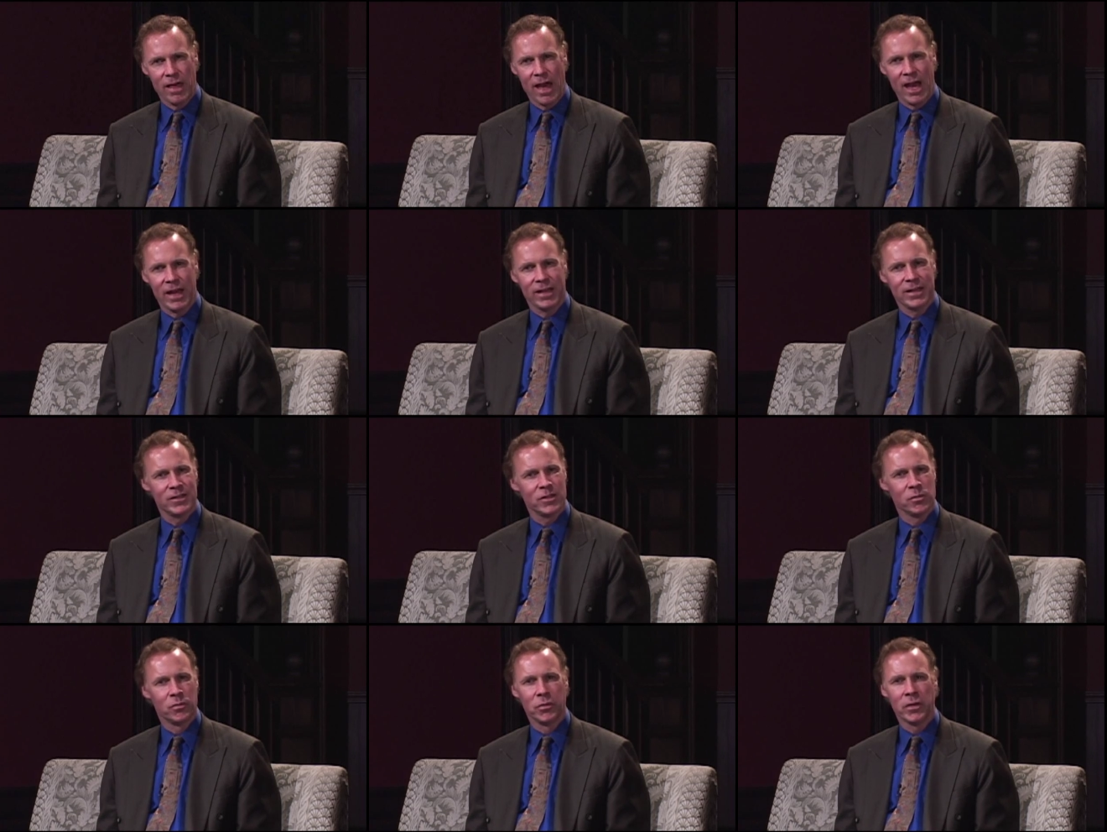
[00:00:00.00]

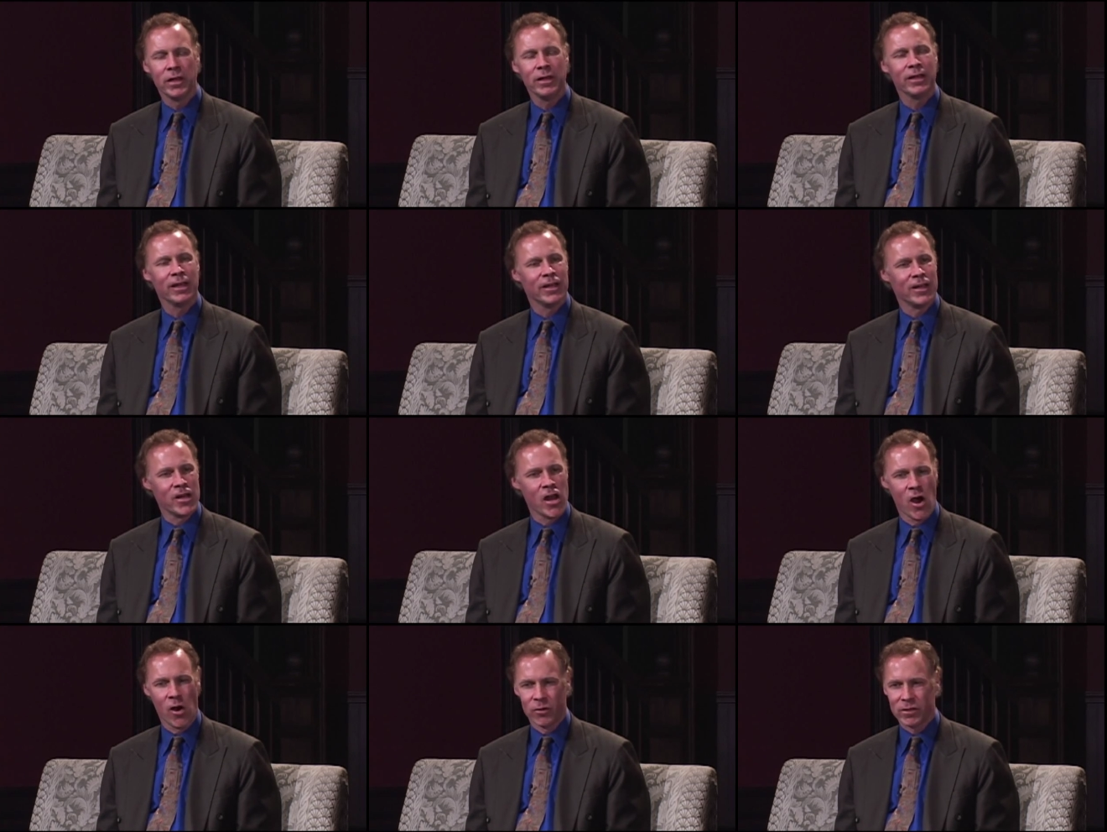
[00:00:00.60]
That is a
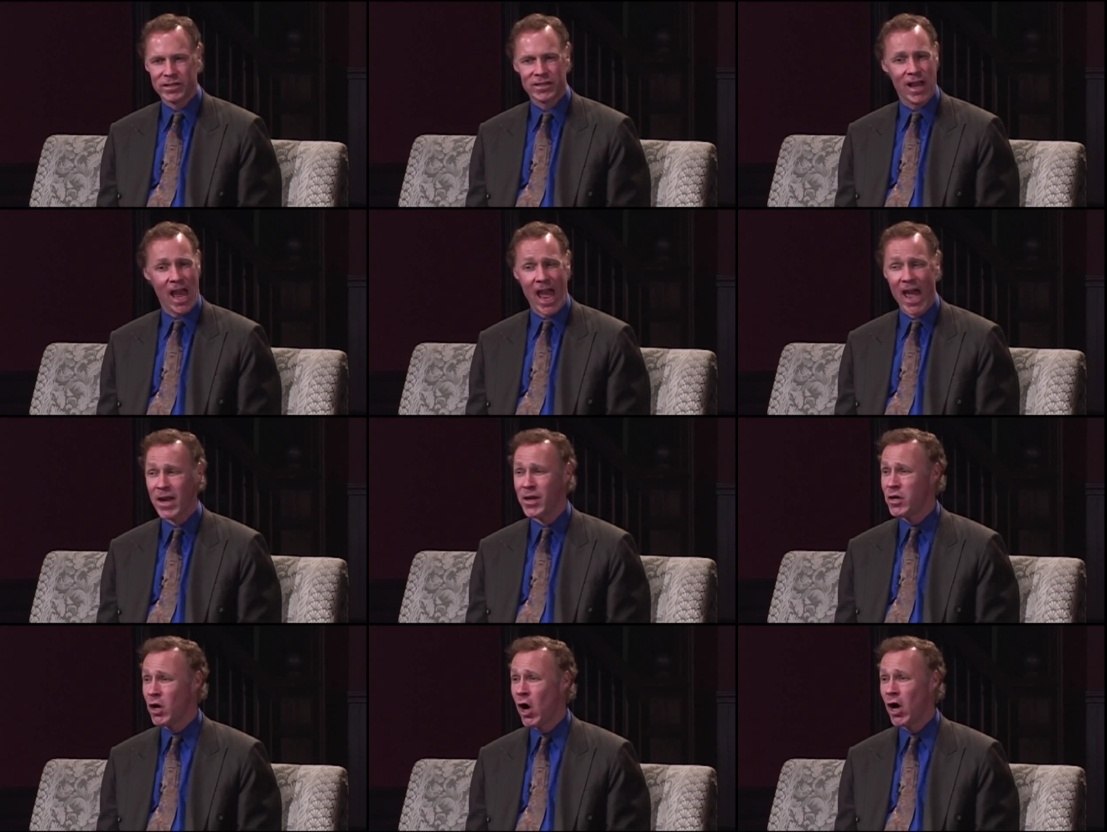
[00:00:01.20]
brilliant note
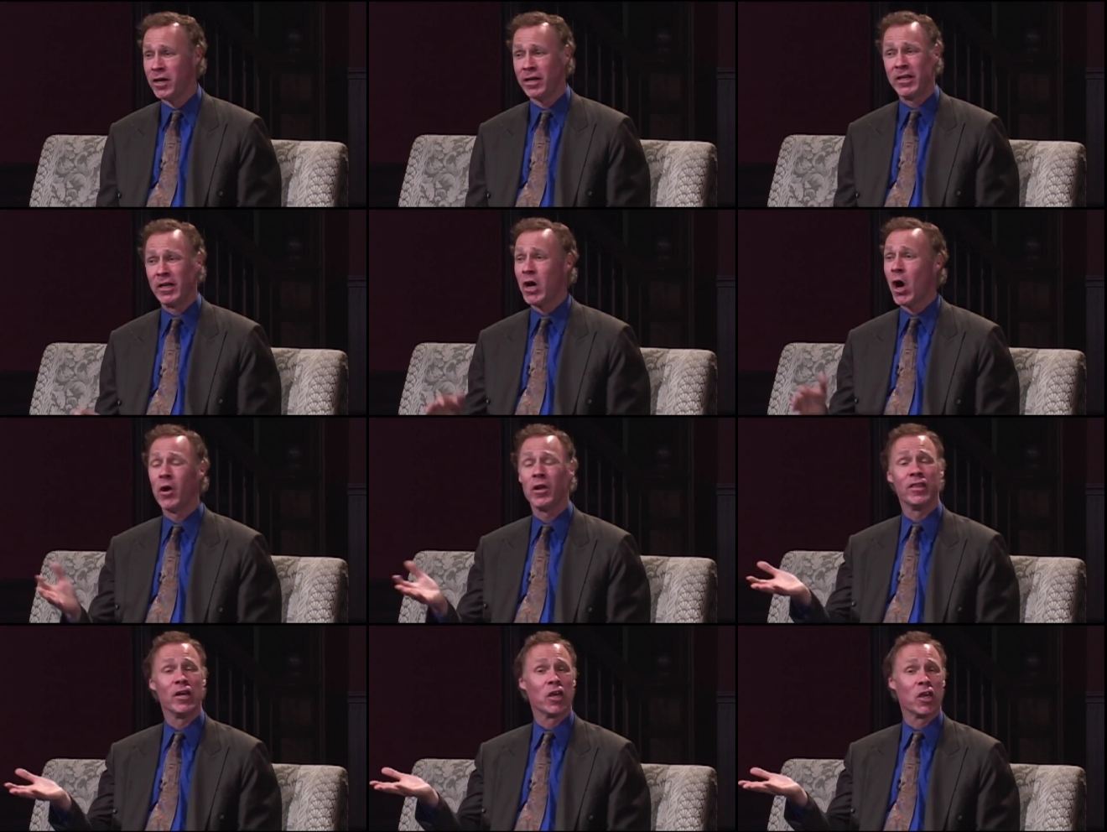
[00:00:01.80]
to end on and
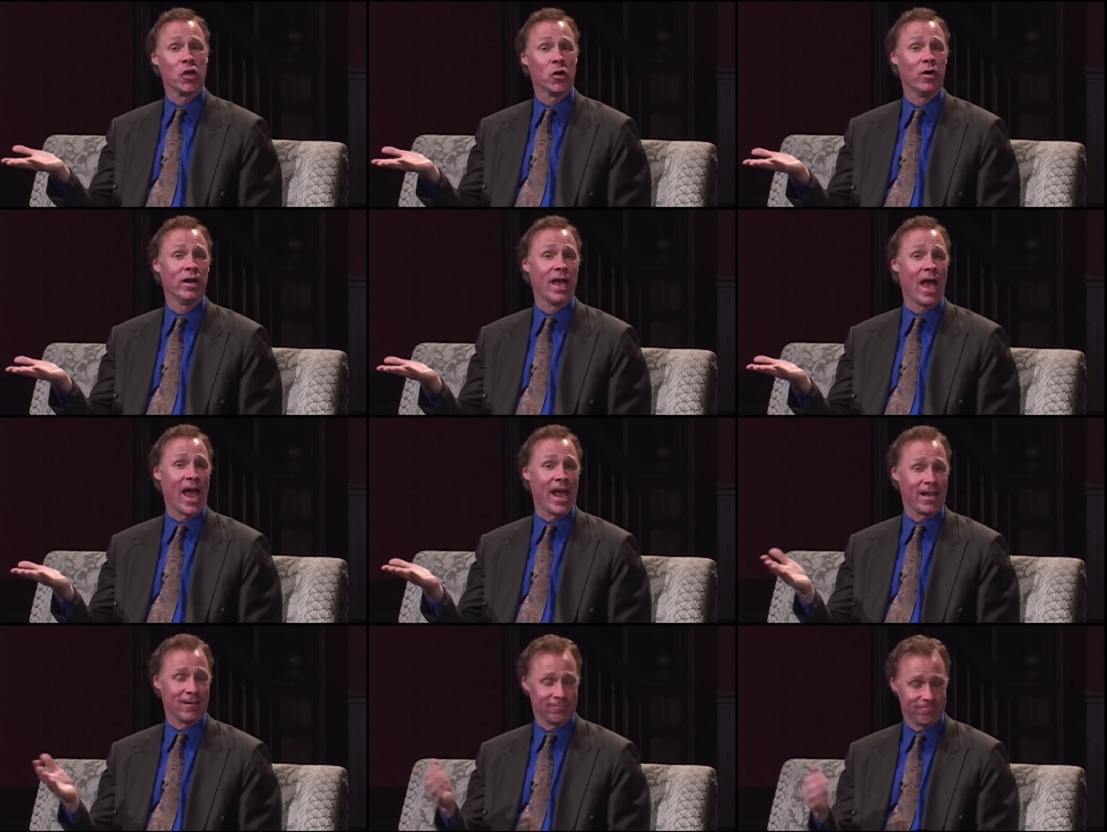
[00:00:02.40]
to go to the
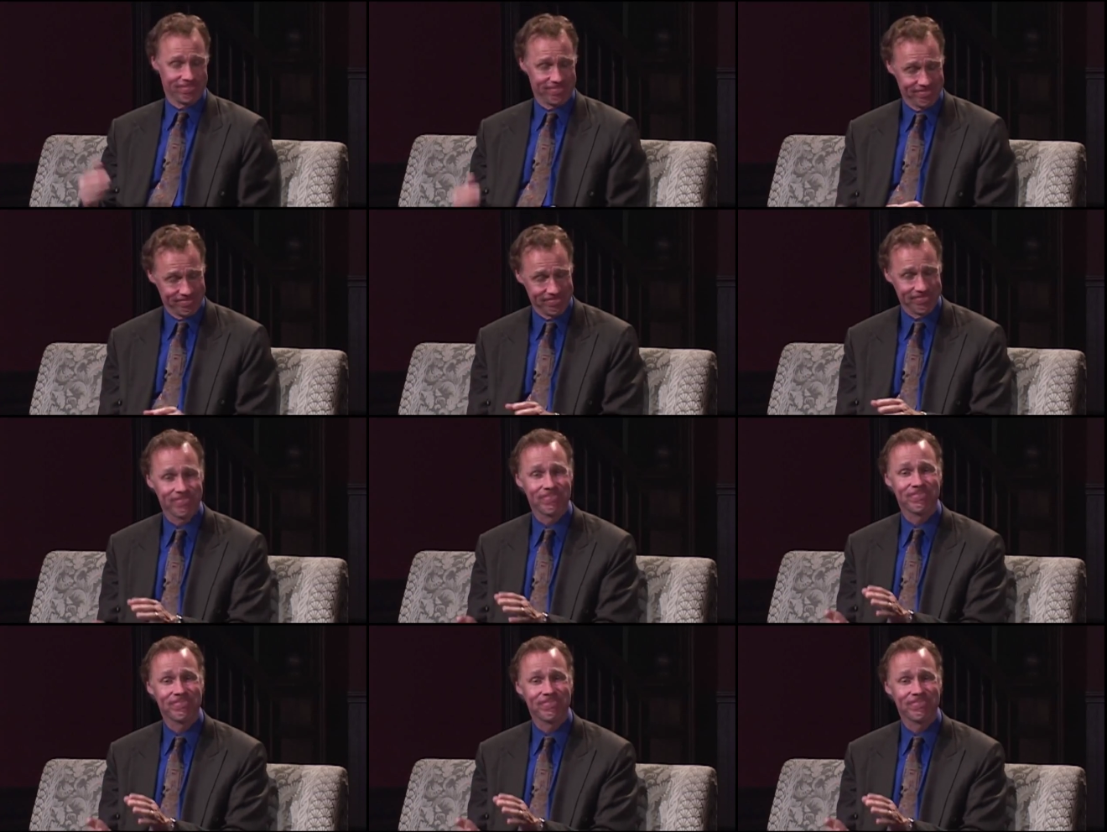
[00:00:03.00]
Q&A.